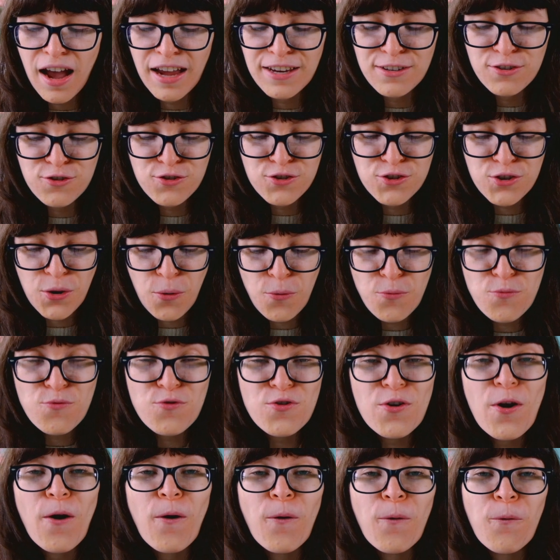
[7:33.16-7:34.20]
I don't
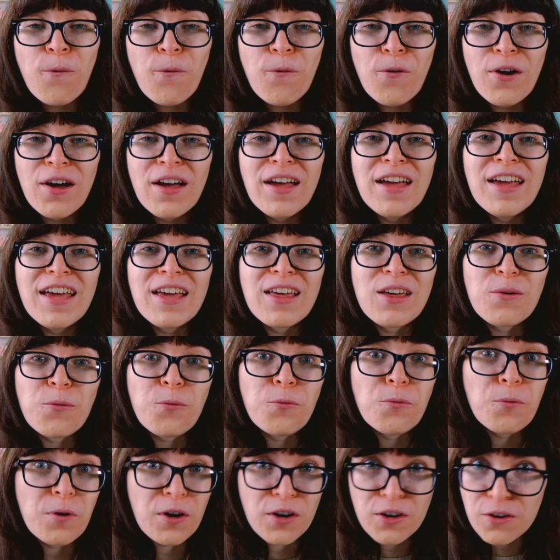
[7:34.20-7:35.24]
know
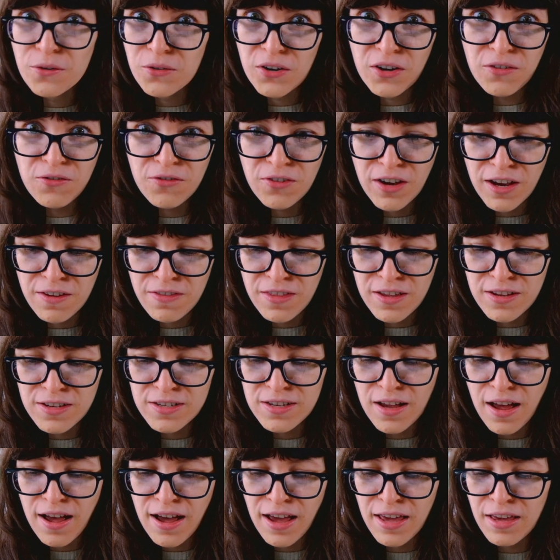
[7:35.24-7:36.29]
where you can find
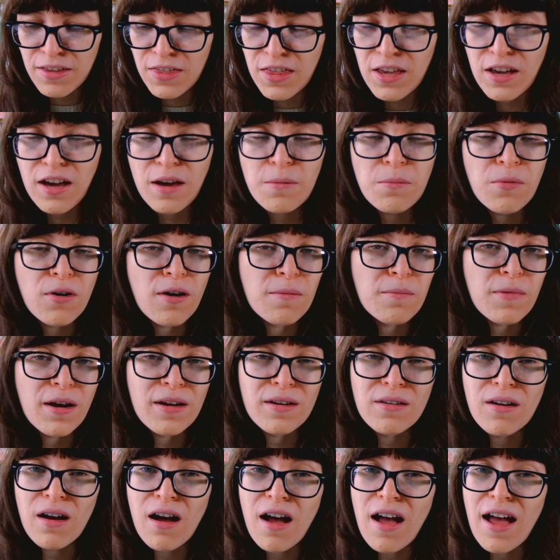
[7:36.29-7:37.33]
this. I think I bought
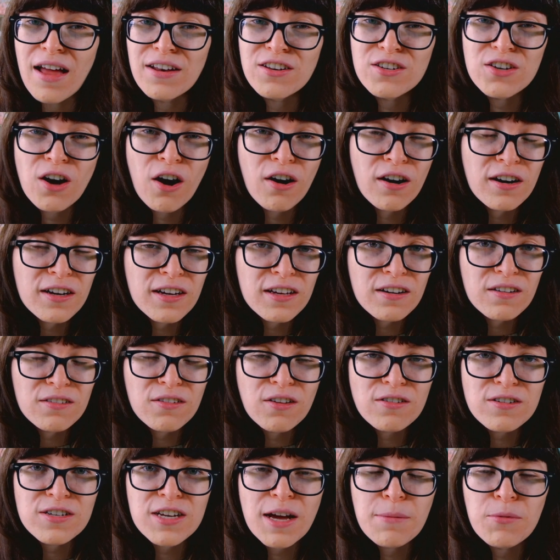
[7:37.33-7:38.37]
mine at Target a
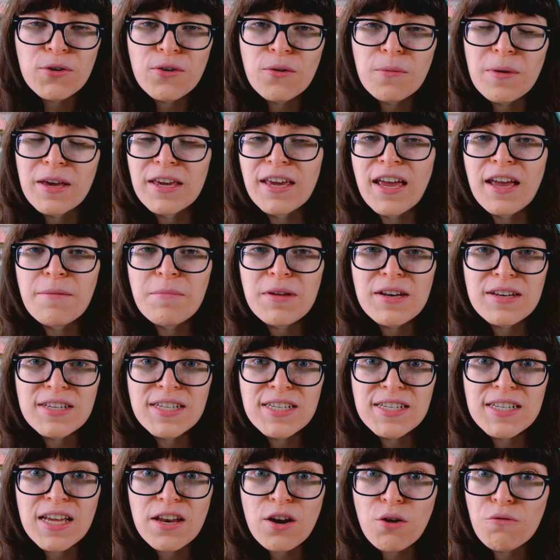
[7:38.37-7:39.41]
long time ago. It came in a
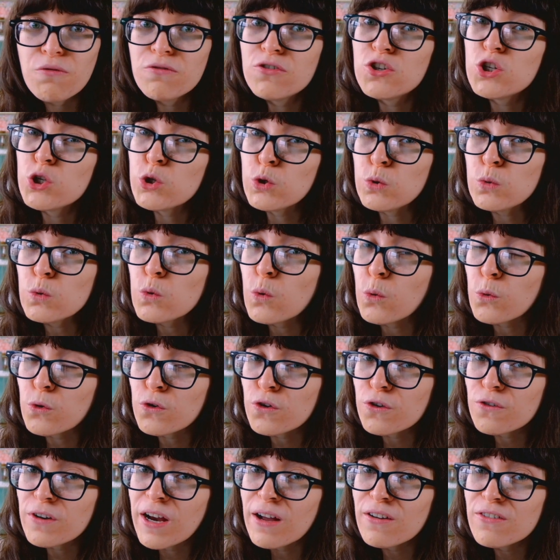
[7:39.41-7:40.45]
set of 2
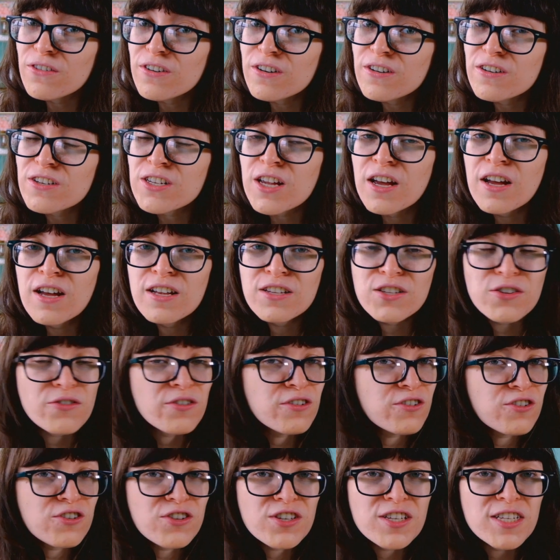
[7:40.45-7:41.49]
corner rounders, so
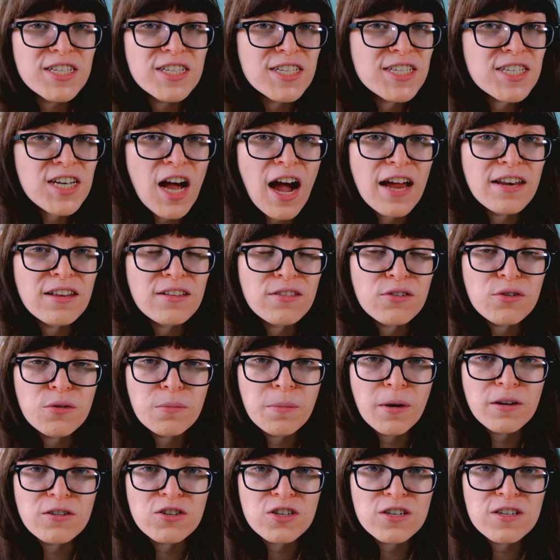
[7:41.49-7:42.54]
they're just these tiny little
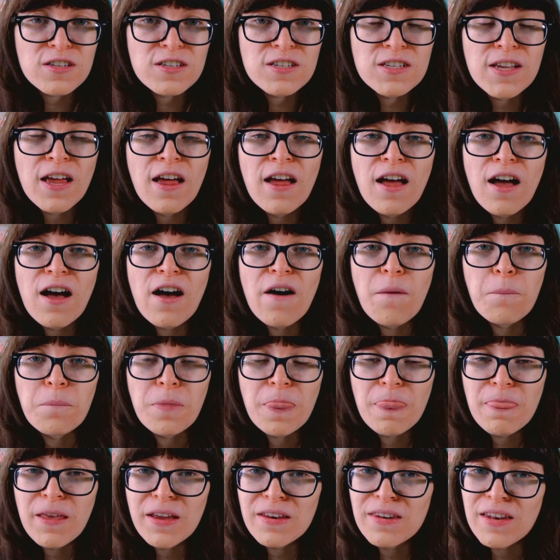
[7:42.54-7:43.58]
punches.
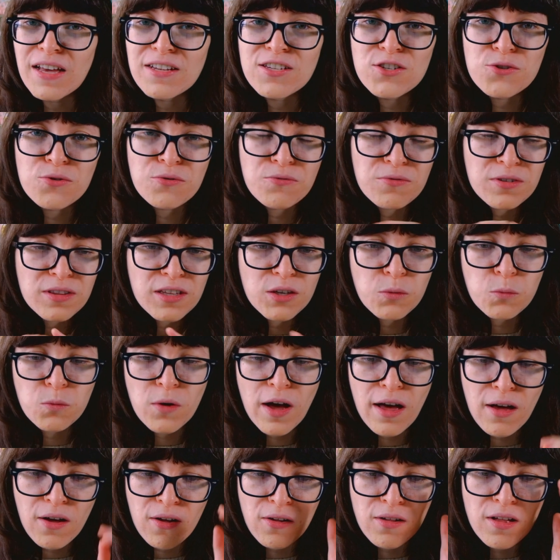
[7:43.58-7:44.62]
They nestle really
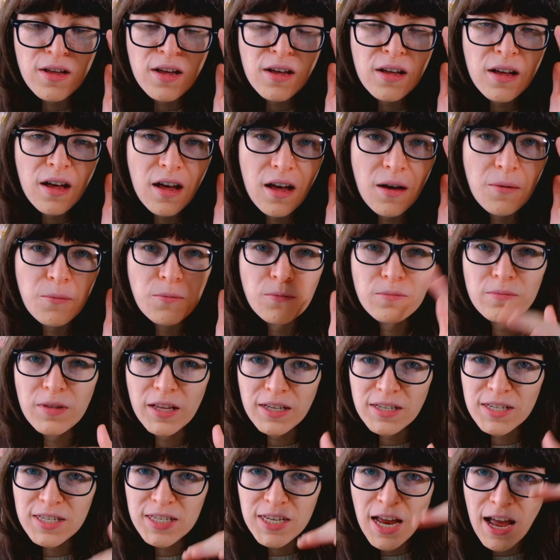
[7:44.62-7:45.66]
well,
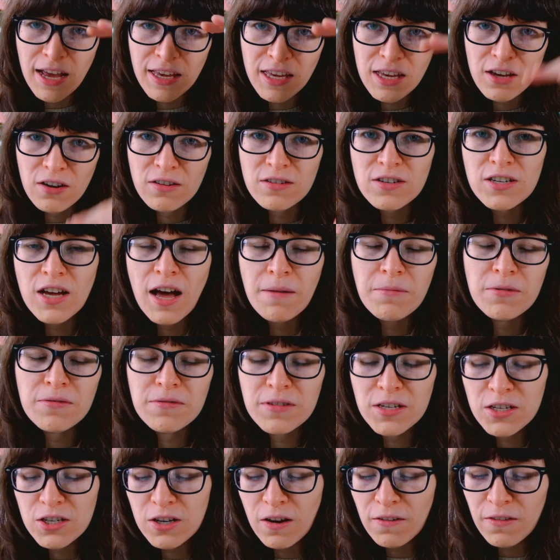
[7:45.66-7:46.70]
like stacking on top of
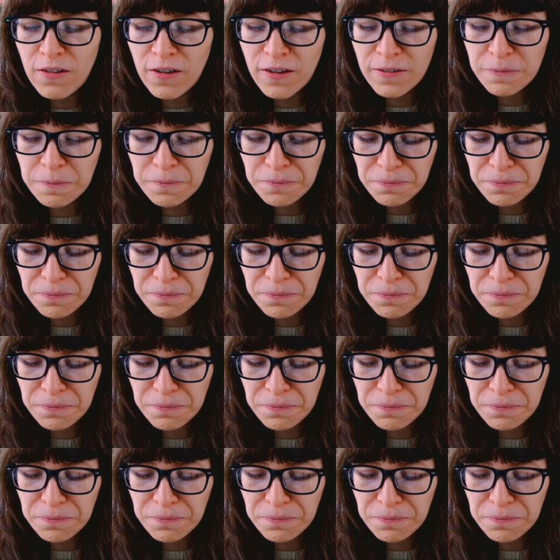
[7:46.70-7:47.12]
each other,